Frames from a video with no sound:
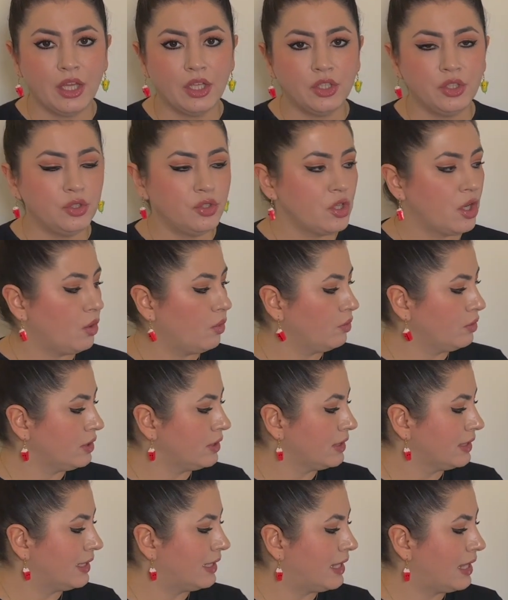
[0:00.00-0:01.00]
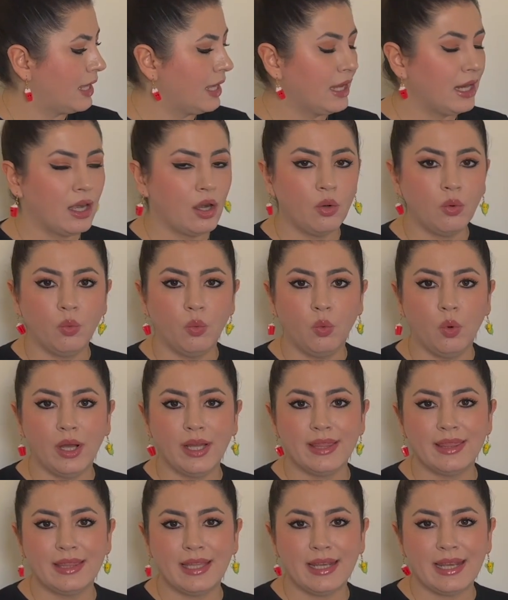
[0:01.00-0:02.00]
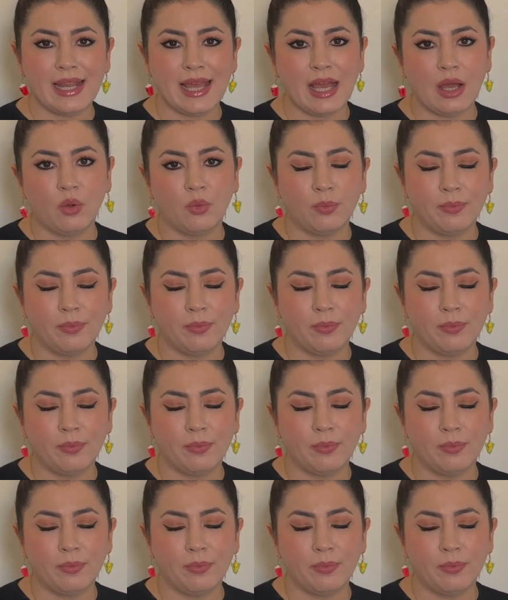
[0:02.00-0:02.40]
You don't care what the noun